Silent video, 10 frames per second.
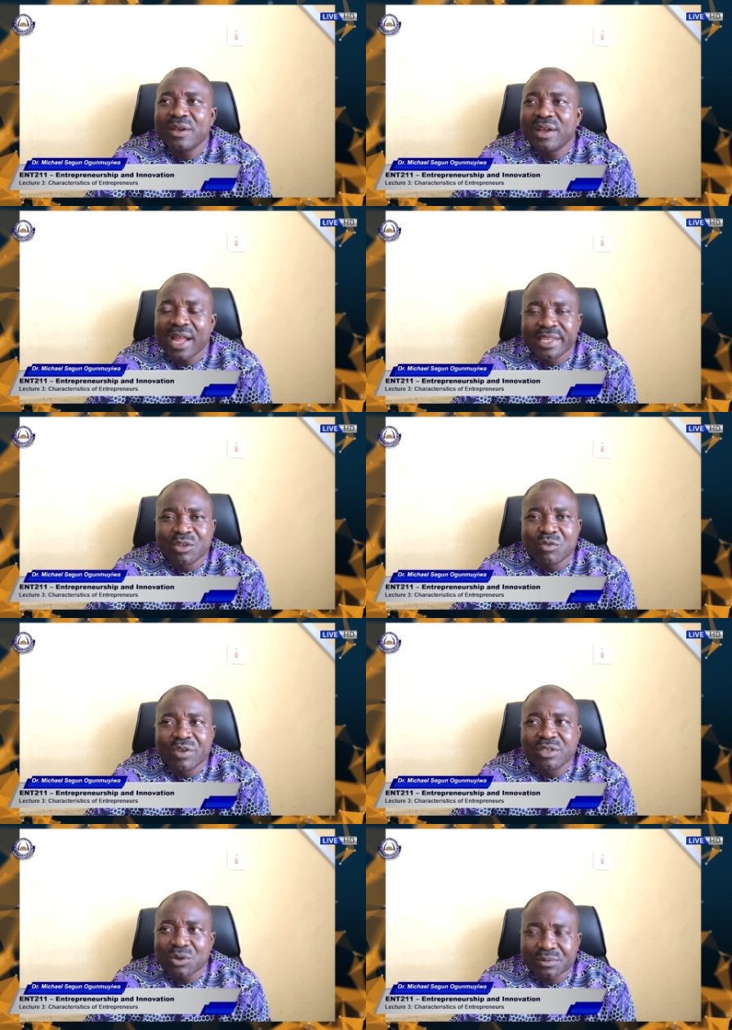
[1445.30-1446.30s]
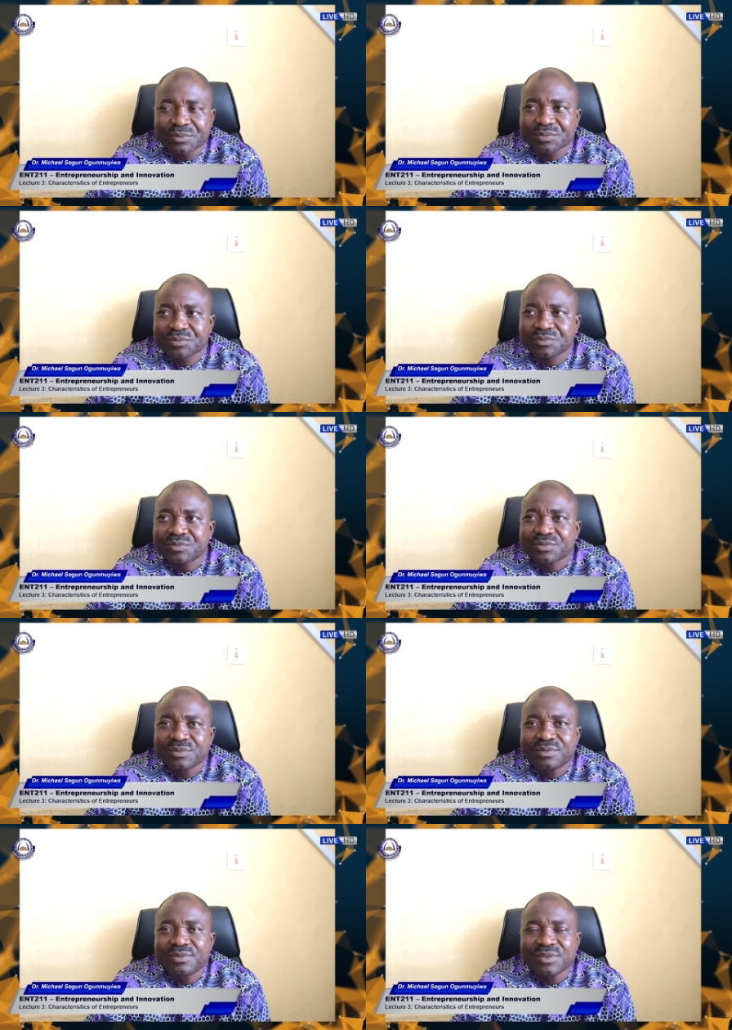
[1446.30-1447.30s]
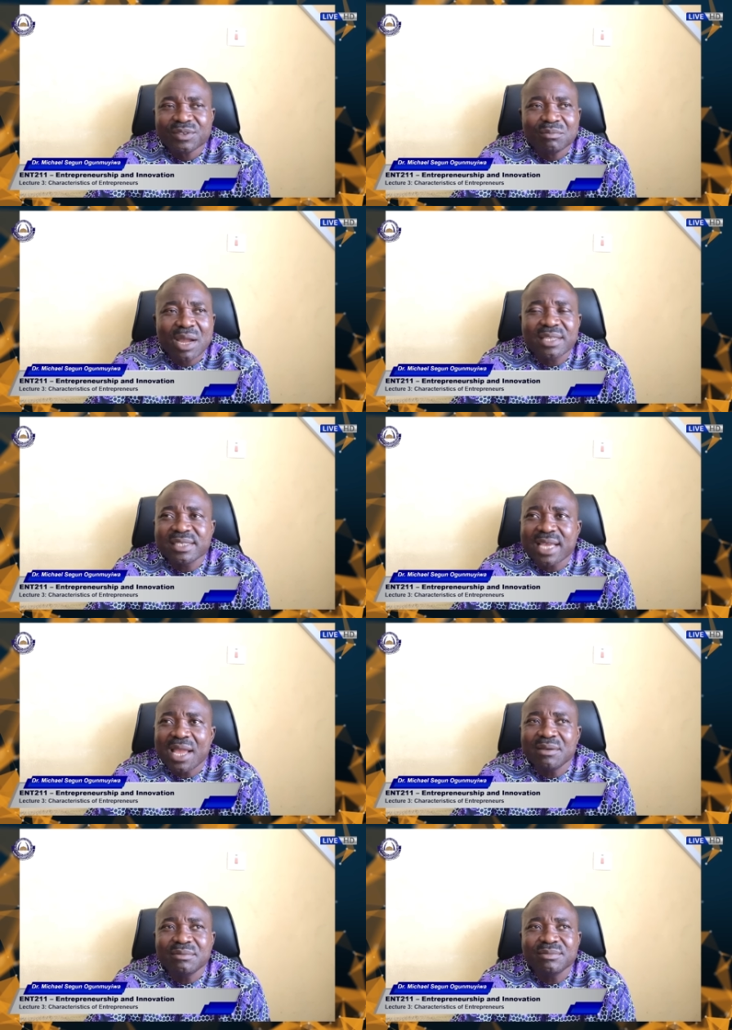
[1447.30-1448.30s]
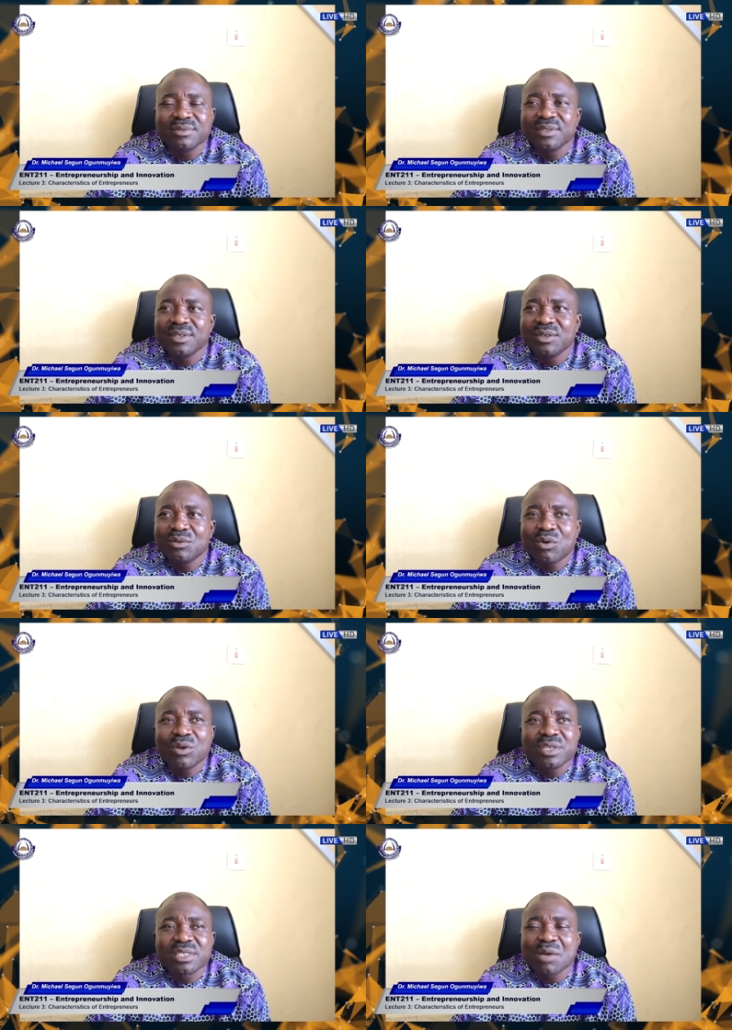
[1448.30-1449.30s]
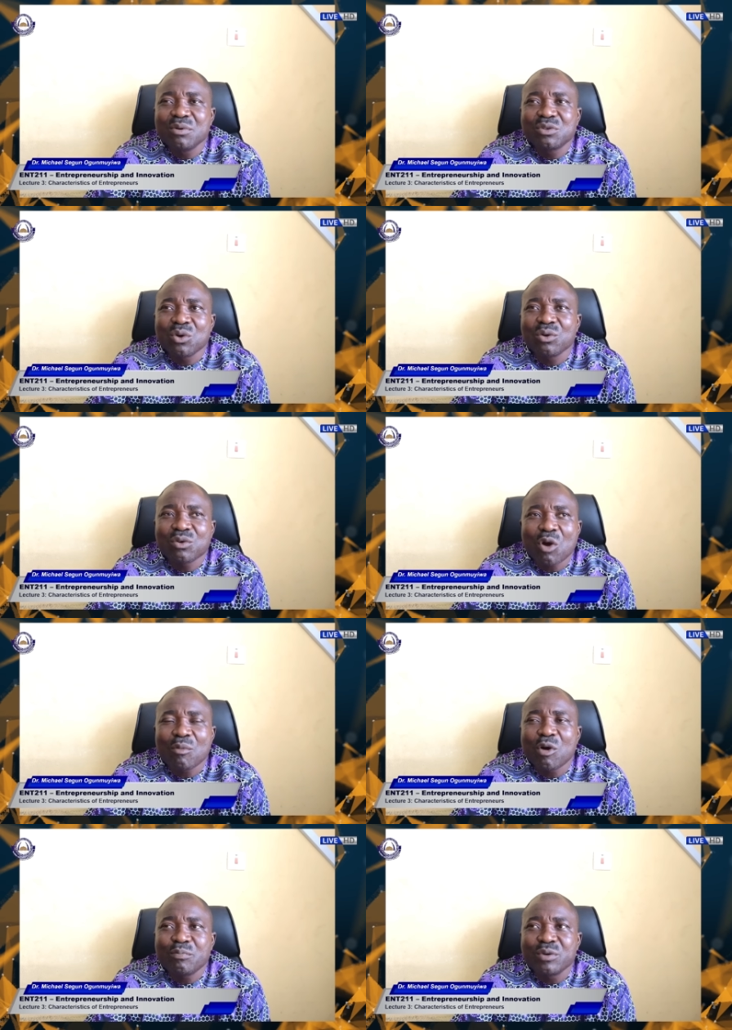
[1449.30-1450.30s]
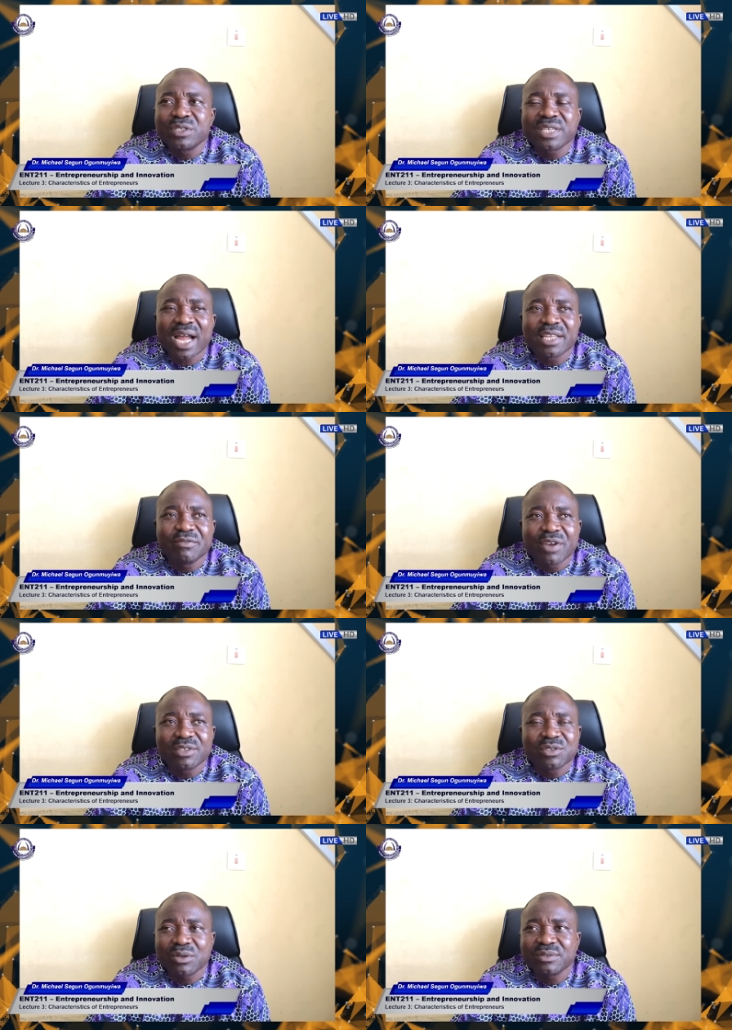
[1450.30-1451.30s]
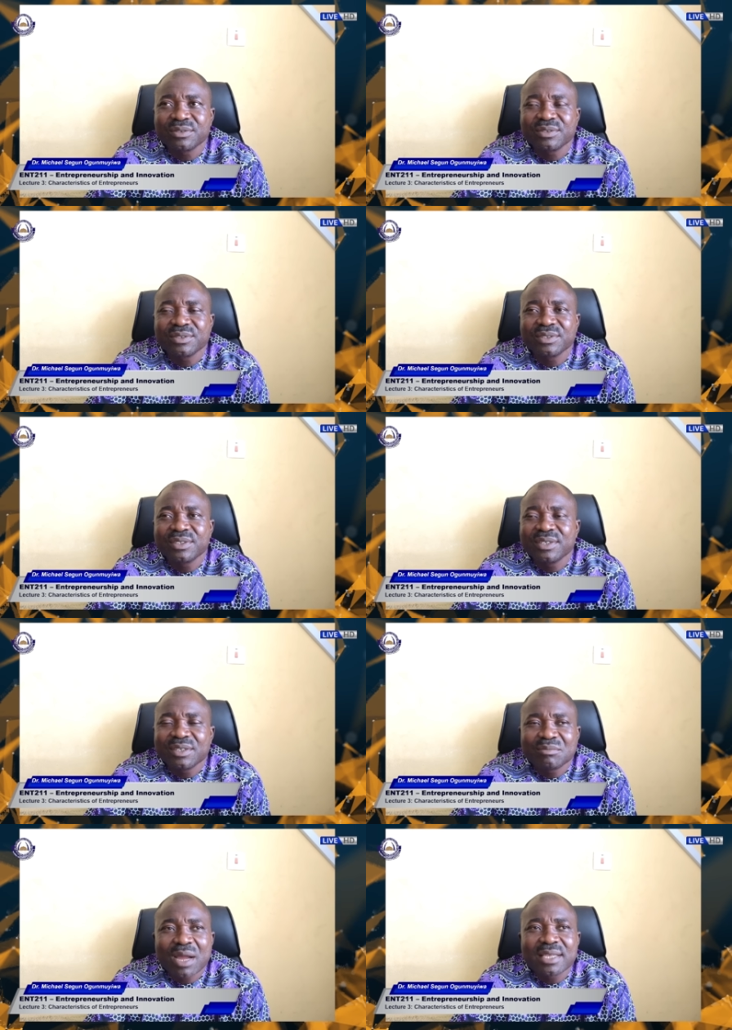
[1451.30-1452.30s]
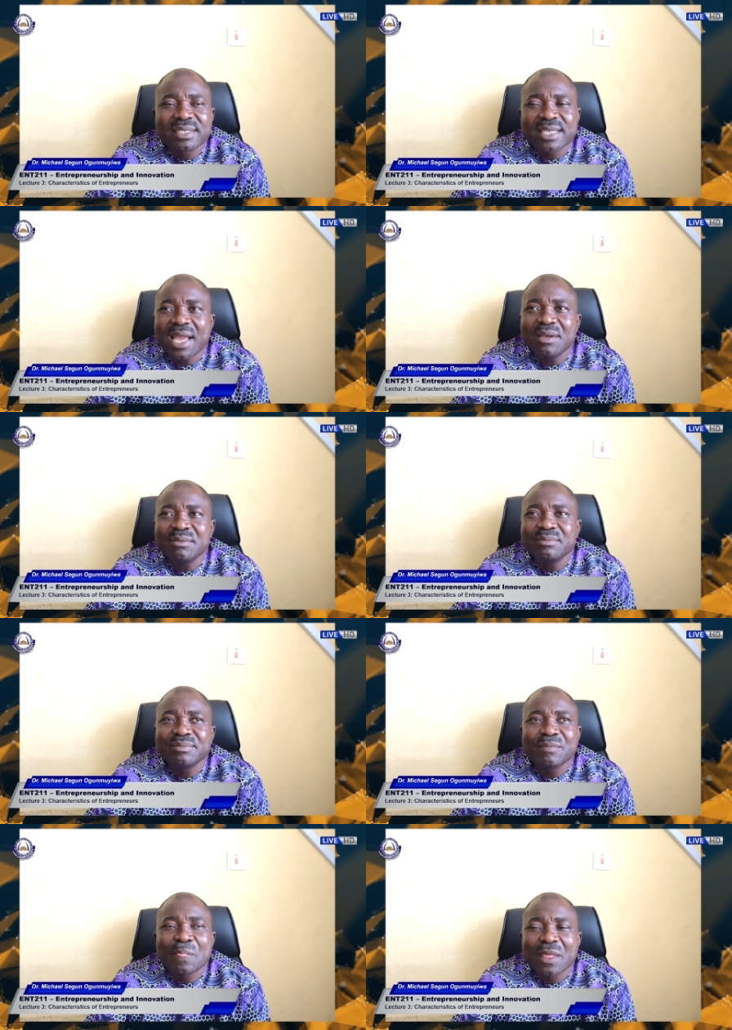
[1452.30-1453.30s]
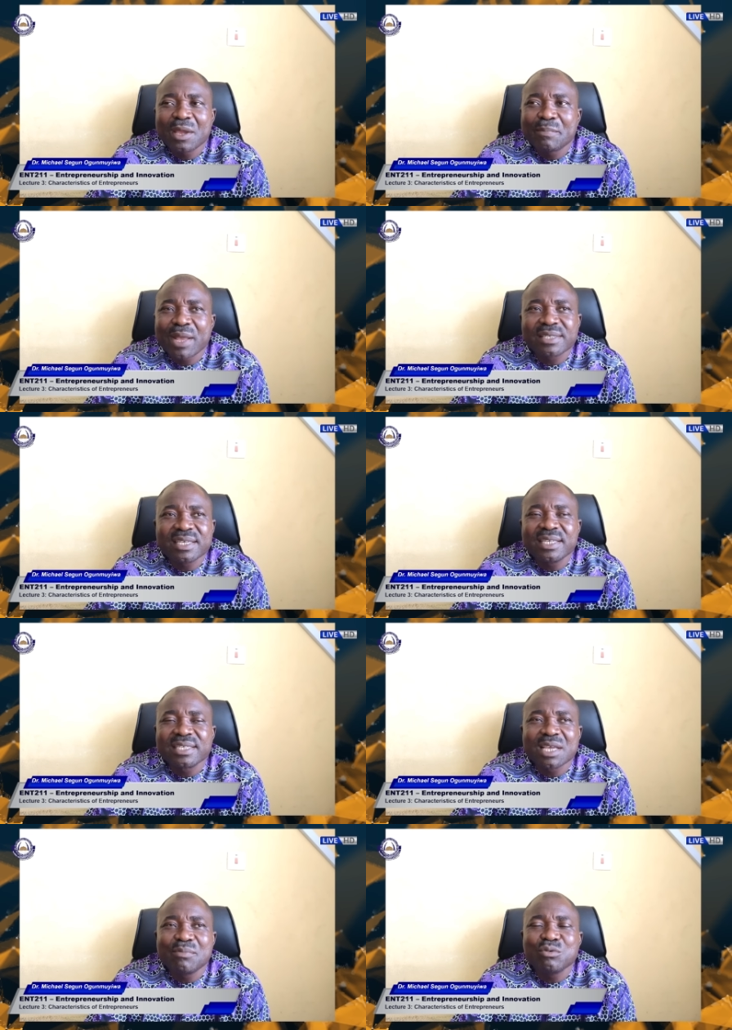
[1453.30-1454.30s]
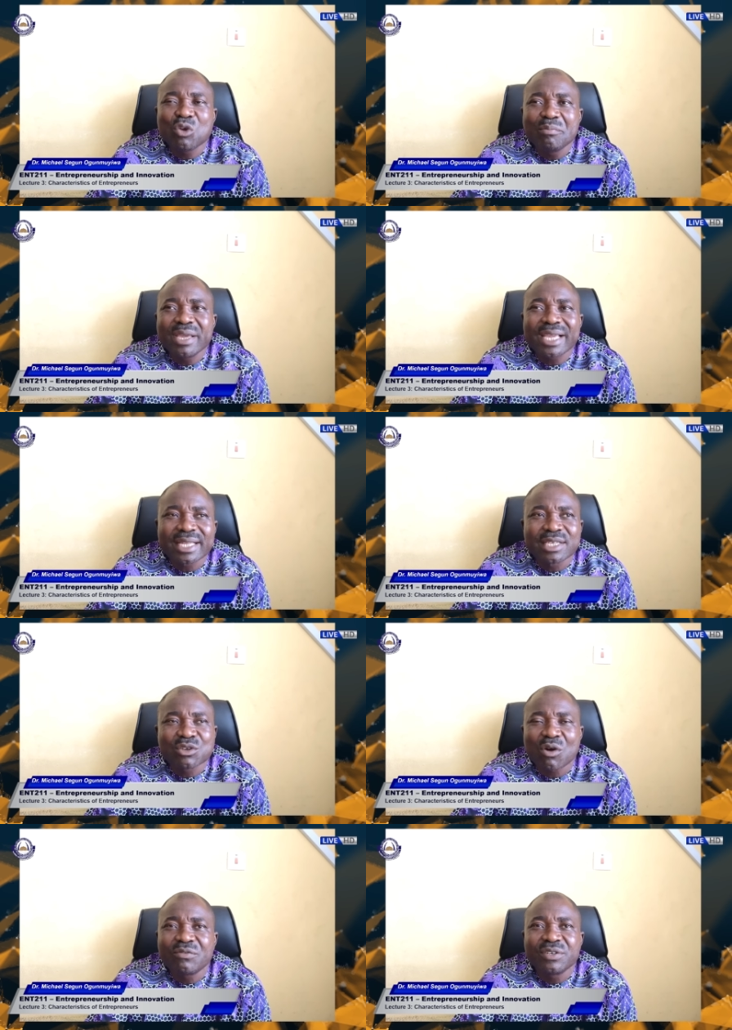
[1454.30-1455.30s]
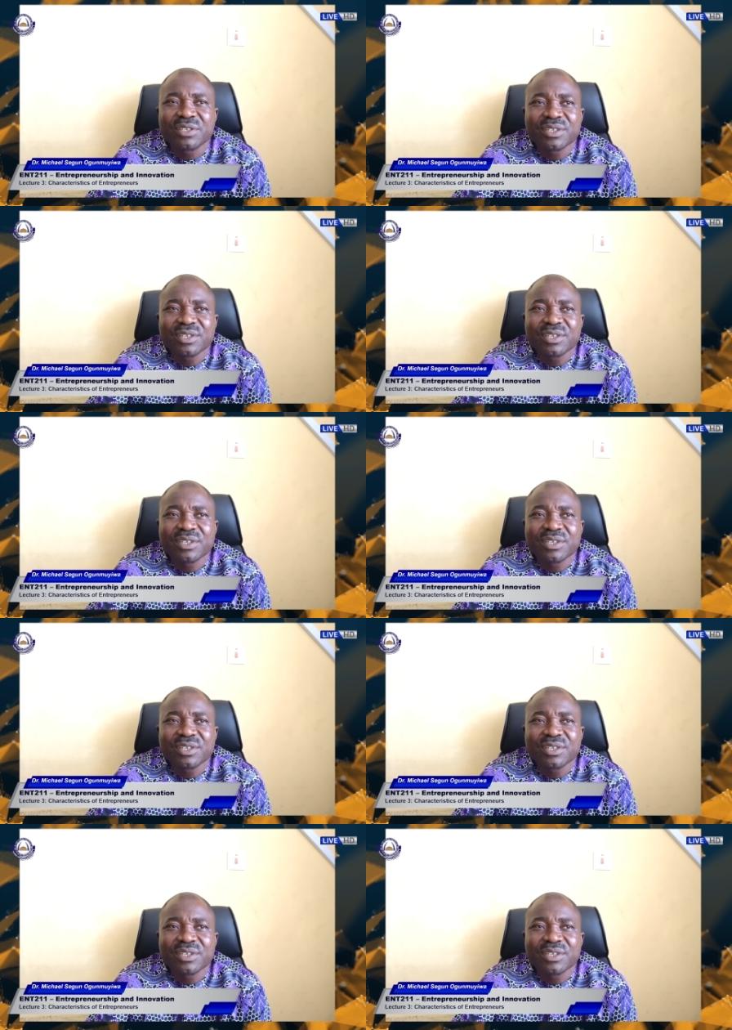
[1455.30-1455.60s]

an innovator, by the time one is able to come up with an invention, by the time a person is able to make a discovery